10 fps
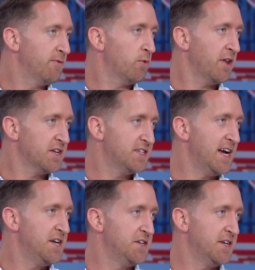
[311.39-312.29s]
One of the
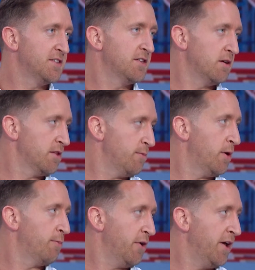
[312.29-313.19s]
stages is the
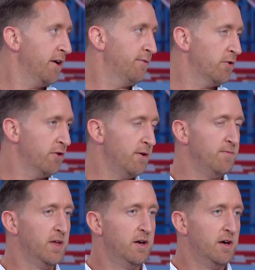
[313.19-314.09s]
mumpreneur forum,
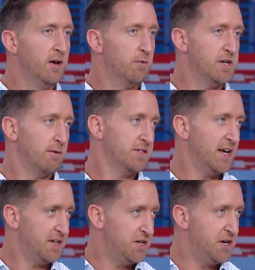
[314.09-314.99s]
which I was
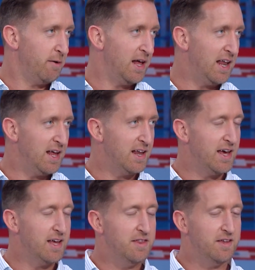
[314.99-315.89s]
saying to Joelle
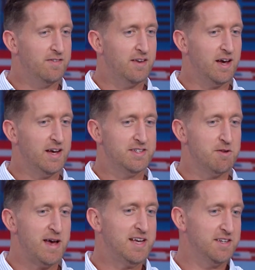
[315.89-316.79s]
earlier, that it's
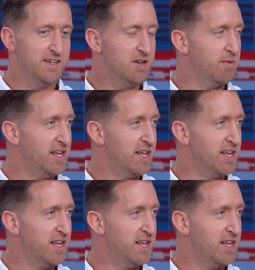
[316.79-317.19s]
amazing some of